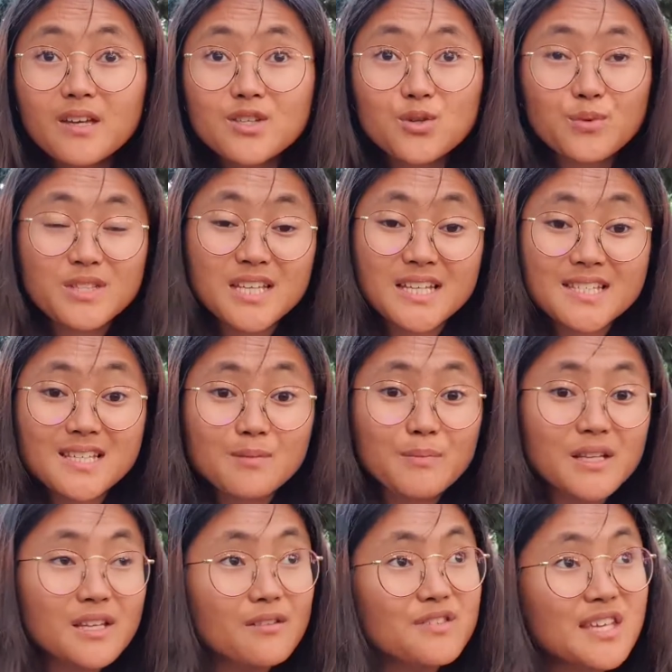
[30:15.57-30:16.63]
So we tasted
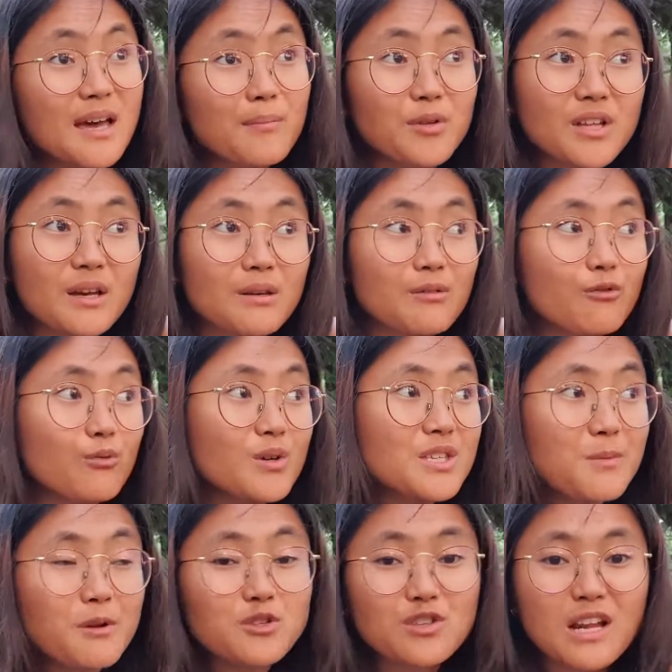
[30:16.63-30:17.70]
many of them, and I was
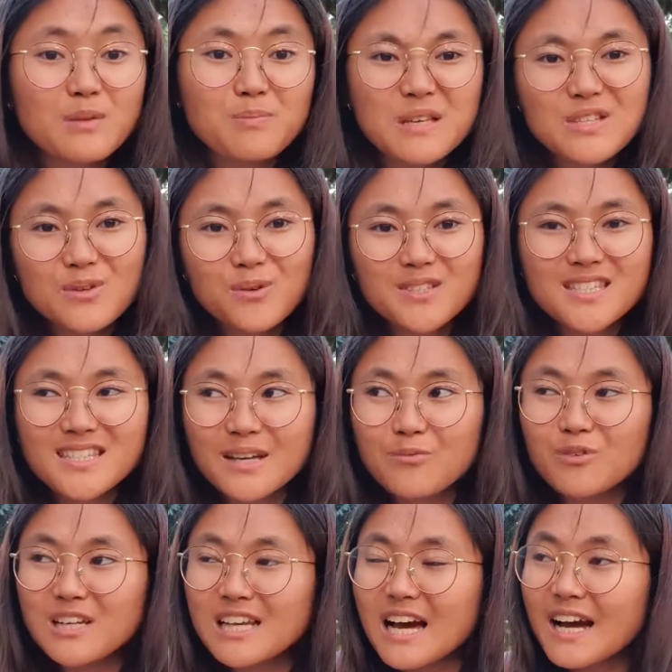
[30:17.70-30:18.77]
able to like pick the ones that I
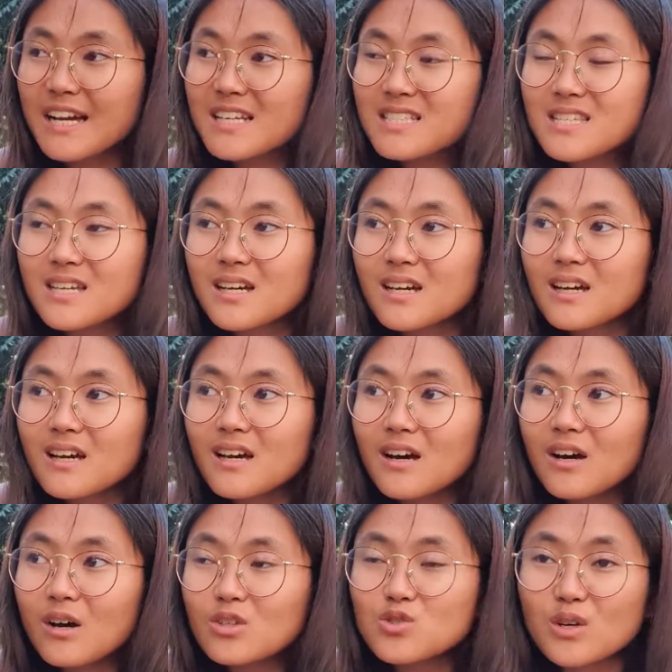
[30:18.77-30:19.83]
really liked.
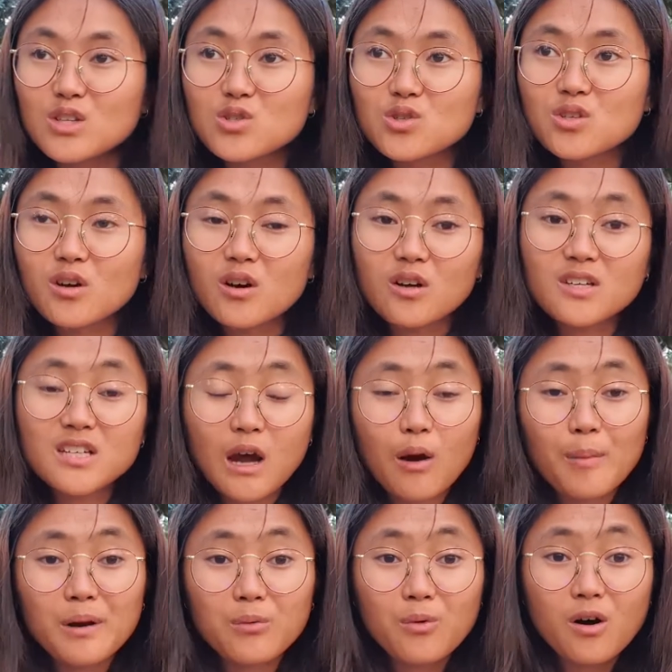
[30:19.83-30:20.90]
So I took a
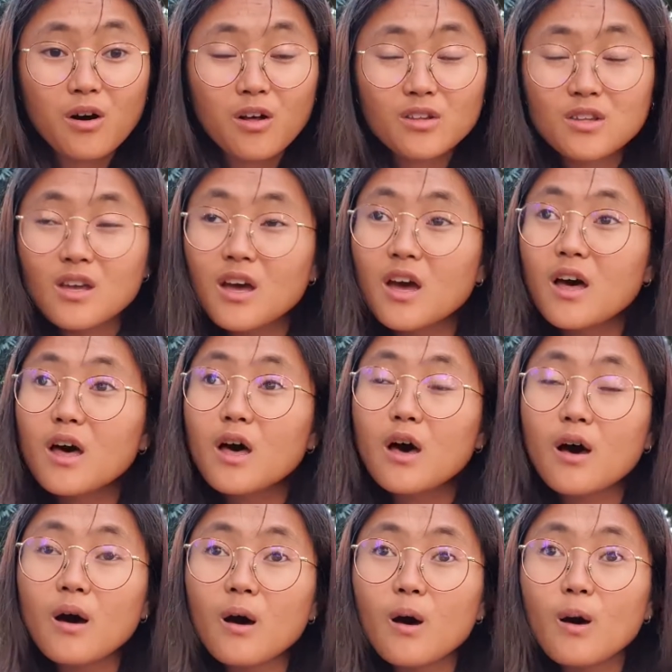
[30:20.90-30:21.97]
caramel one,
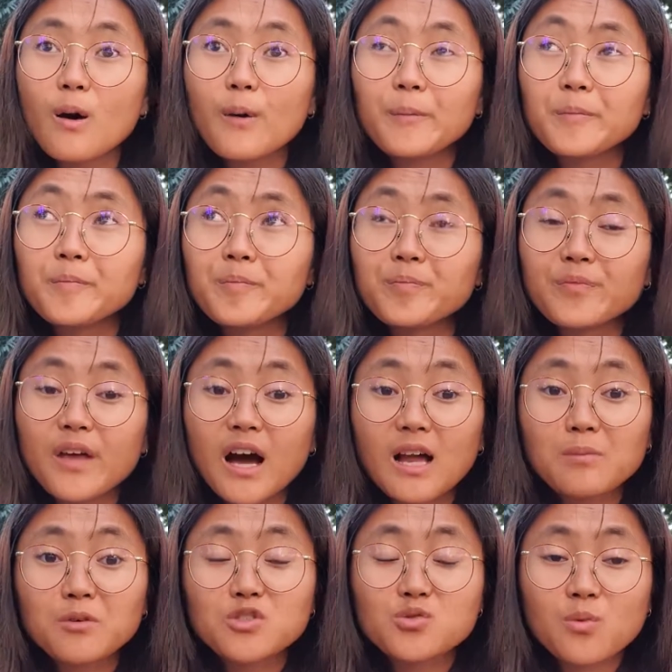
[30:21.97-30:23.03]

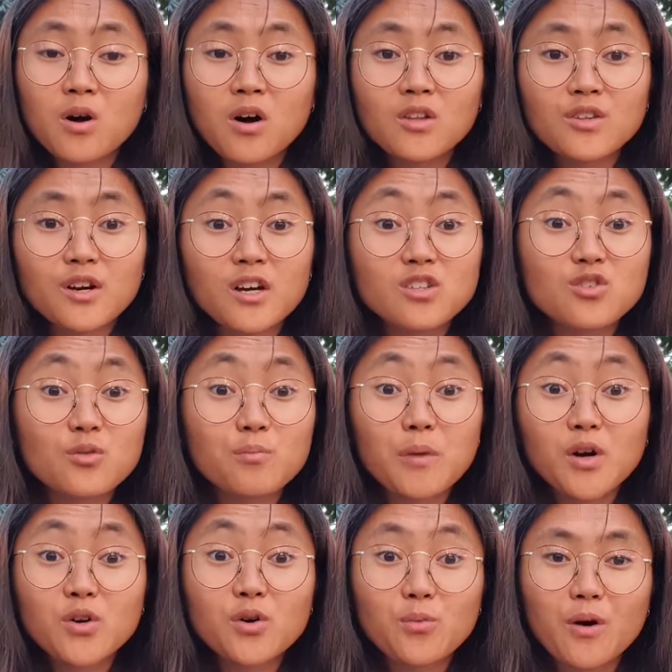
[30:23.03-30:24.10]
almond one, and a
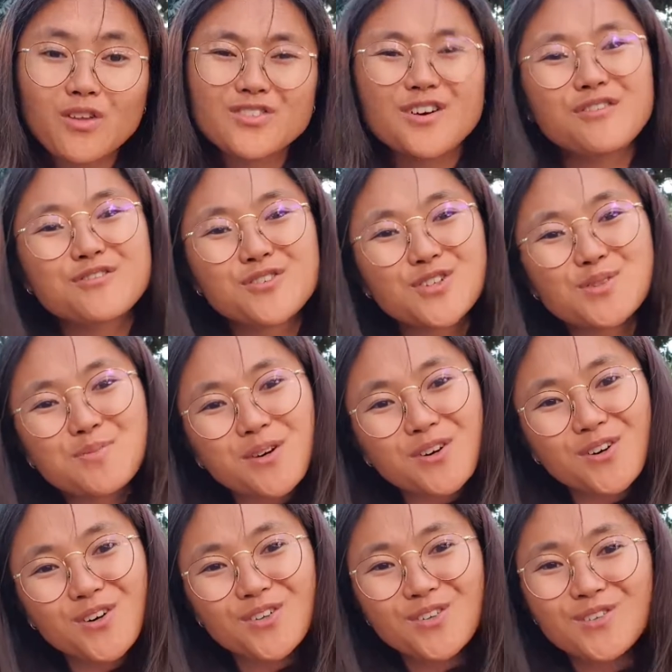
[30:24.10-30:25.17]
mango one. Of course,
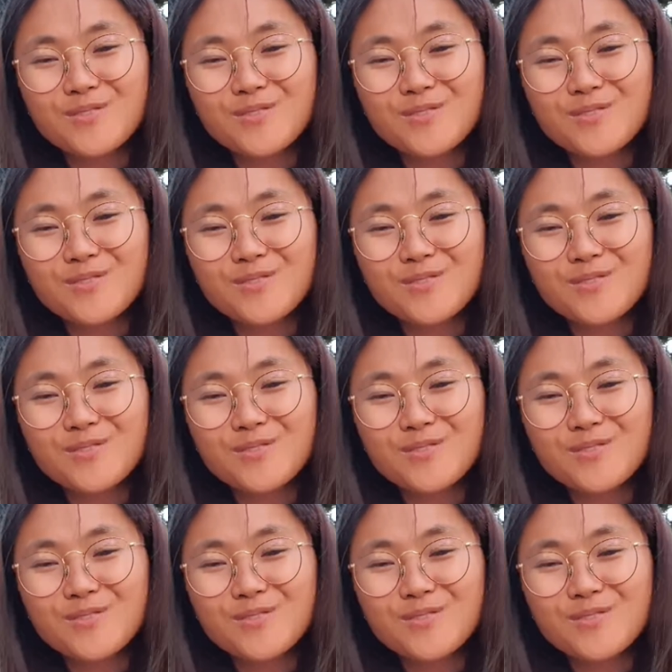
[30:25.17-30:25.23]
mango.